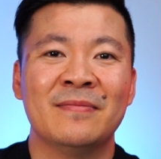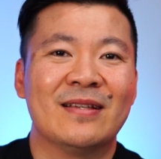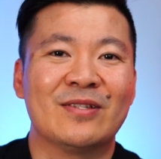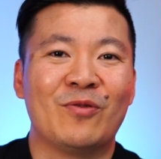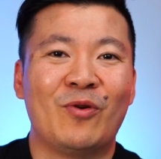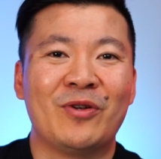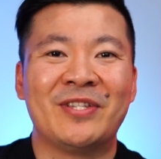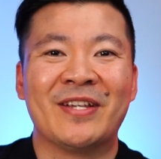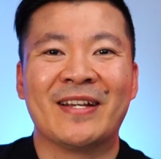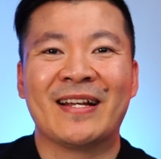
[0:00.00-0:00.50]
So
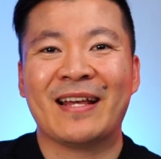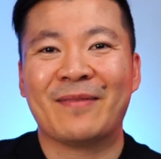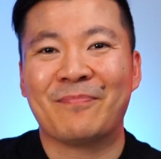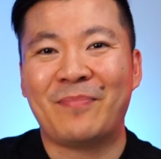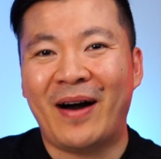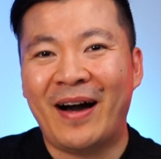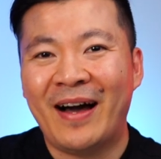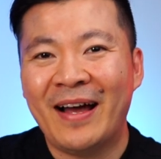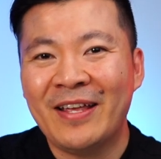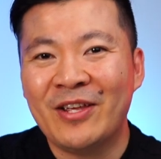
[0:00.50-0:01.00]
once you click
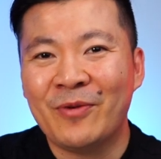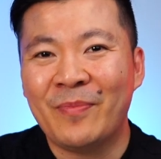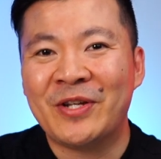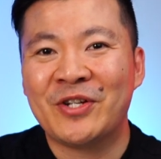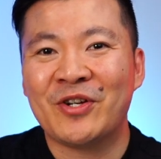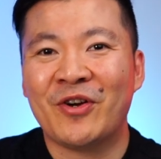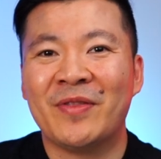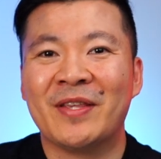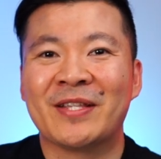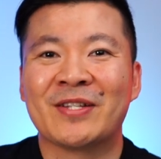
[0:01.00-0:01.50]
buy, you'll be
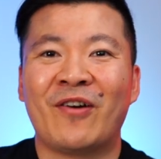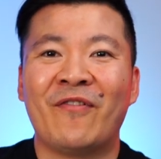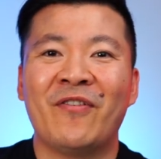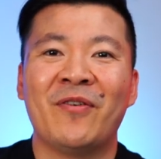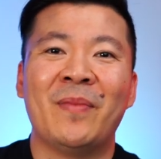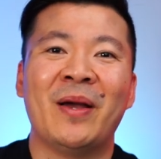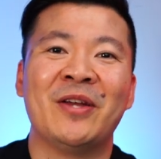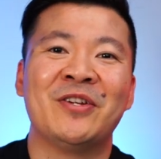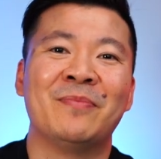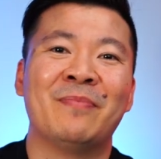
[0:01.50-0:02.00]
shown this
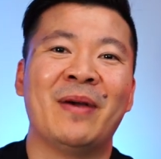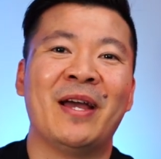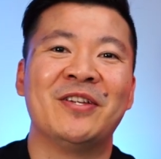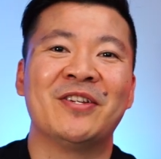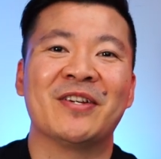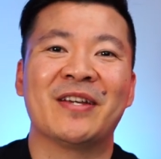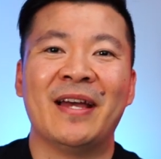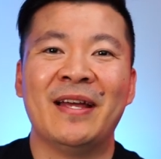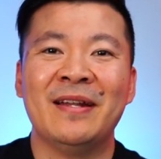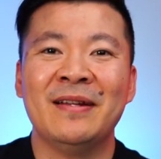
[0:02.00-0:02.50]
confirmation page
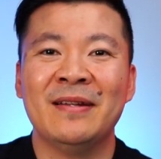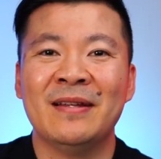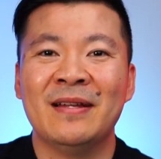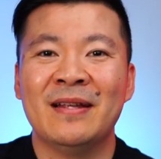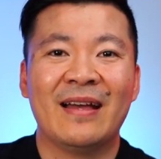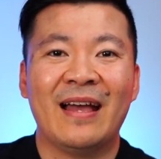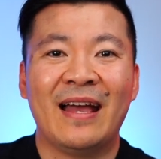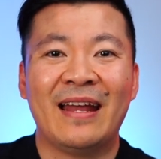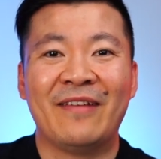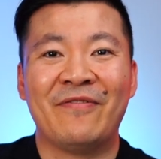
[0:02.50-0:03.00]
again.
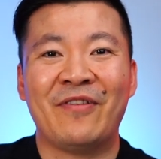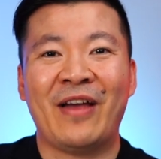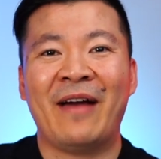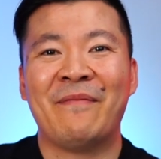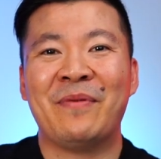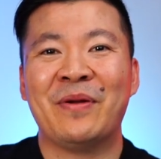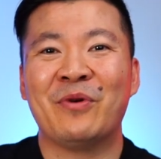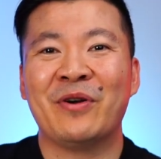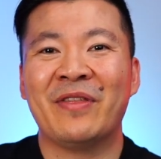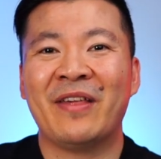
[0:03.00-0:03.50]
And if you're
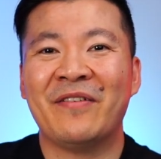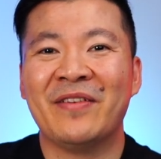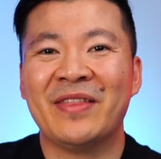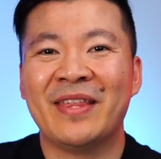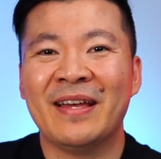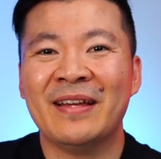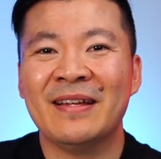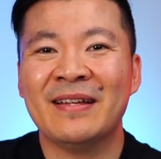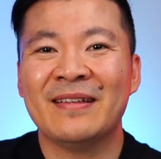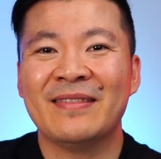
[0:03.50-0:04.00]
happy with
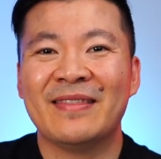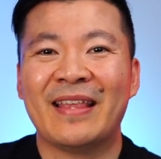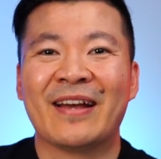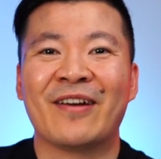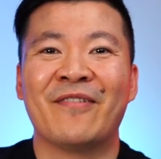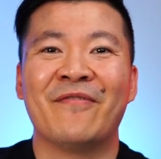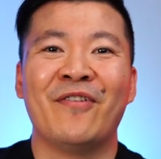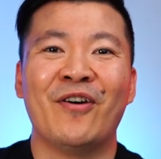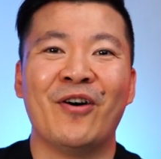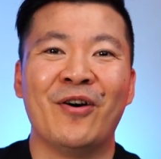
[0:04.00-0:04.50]
everything, then
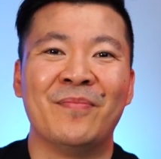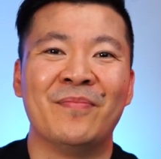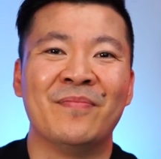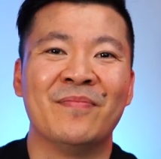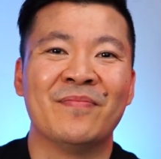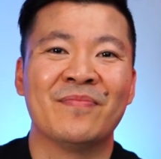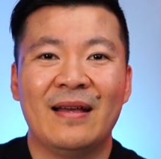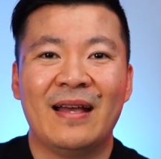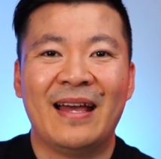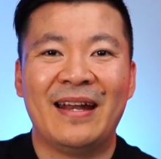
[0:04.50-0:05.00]
confirm.
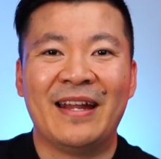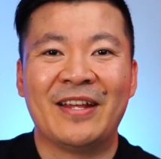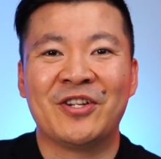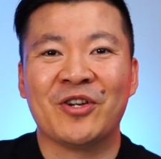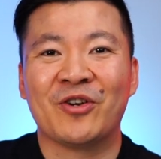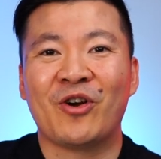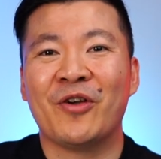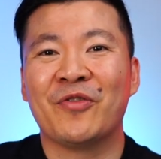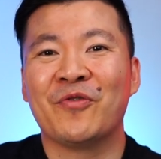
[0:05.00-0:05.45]
And it should go